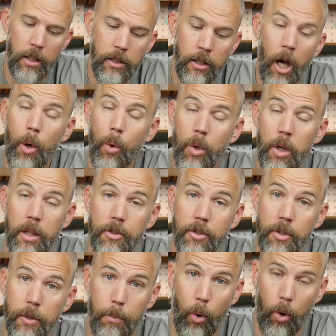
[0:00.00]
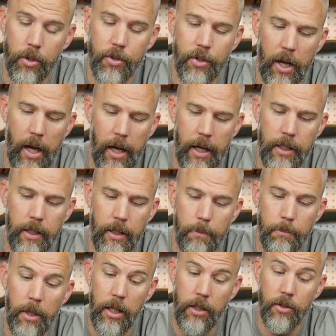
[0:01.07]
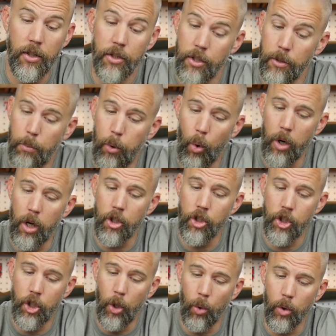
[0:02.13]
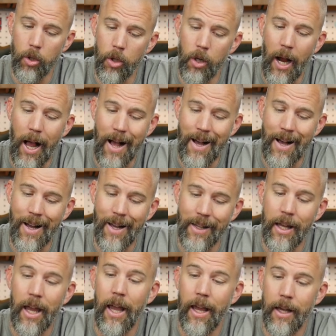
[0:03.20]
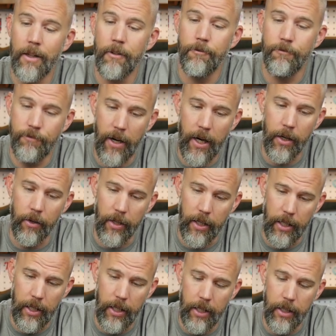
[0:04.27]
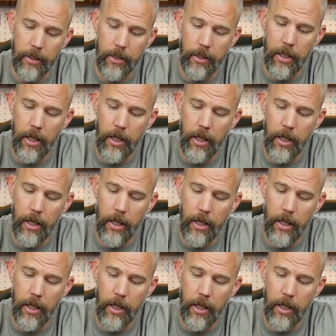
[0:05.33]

Note, support side means support shoulder, eye, and firing hand.